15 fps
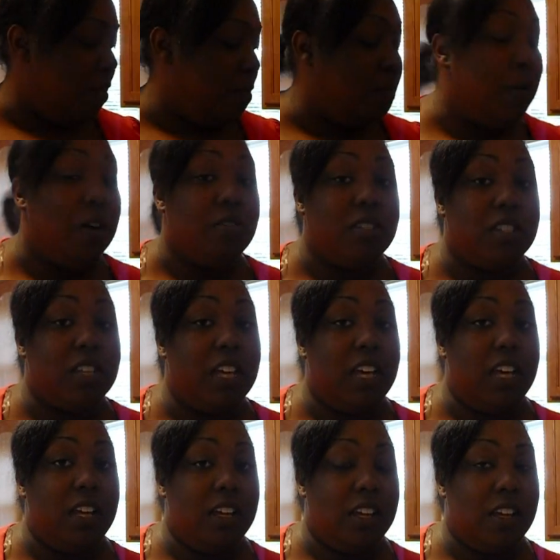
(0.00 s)

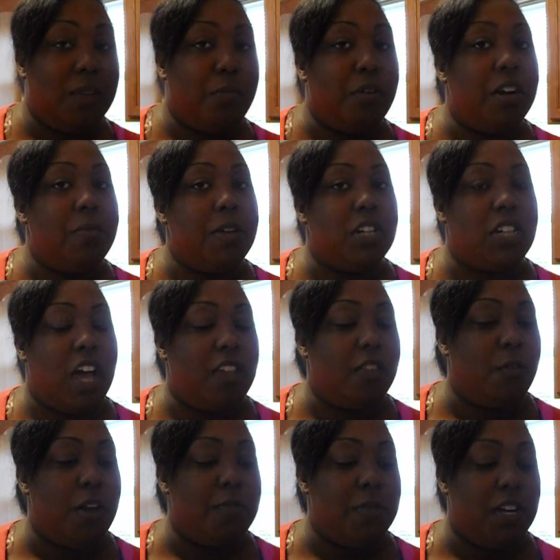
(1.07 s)
mostly pretty much all the
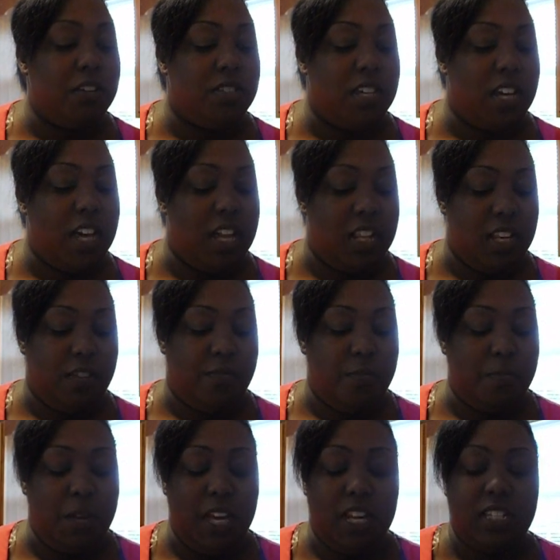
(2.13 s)
way melted and the
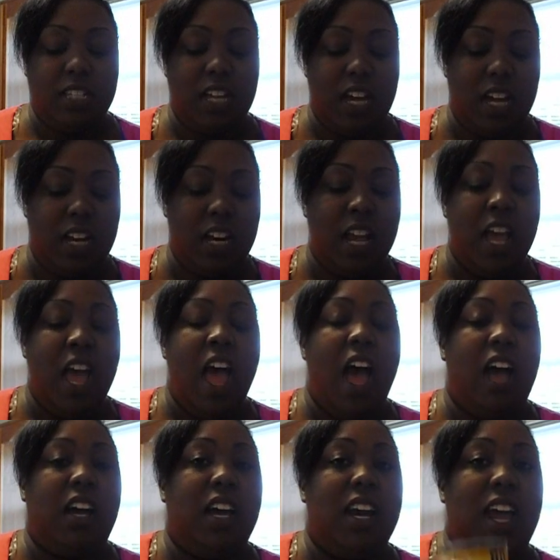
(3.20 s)
meat is done,
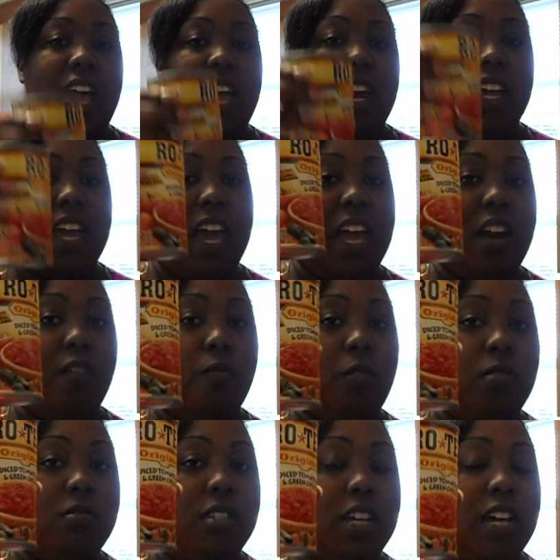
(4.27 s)
I'm going to add a can of
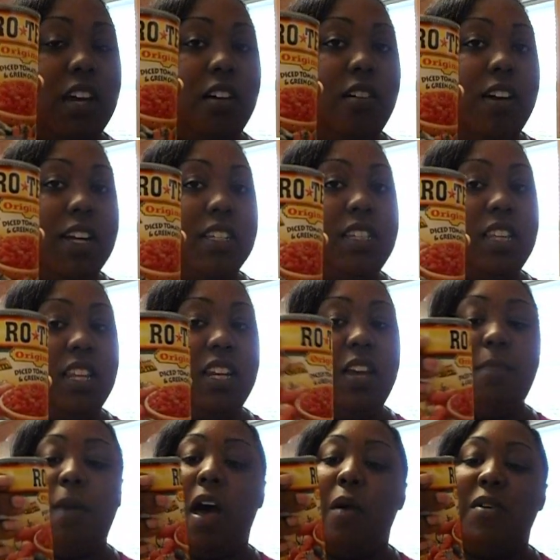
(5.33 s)
Rotel into the
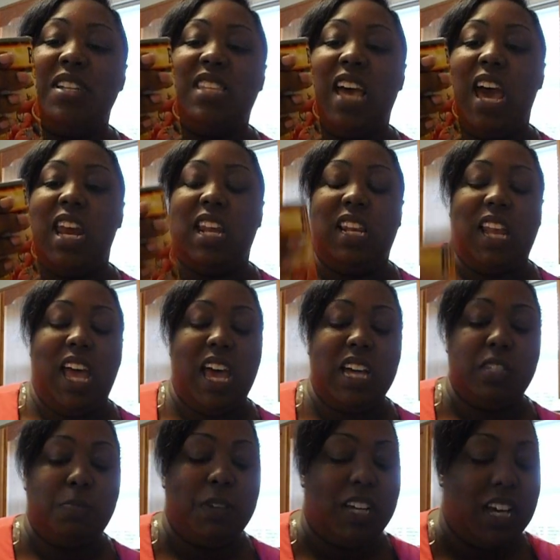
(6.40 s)
dip. I always add it
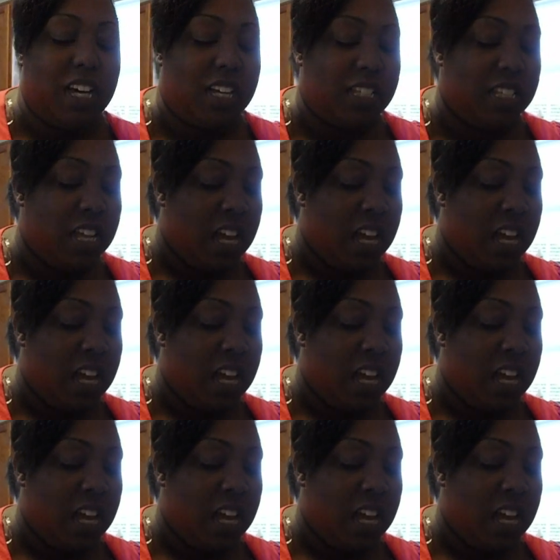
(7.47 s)
last because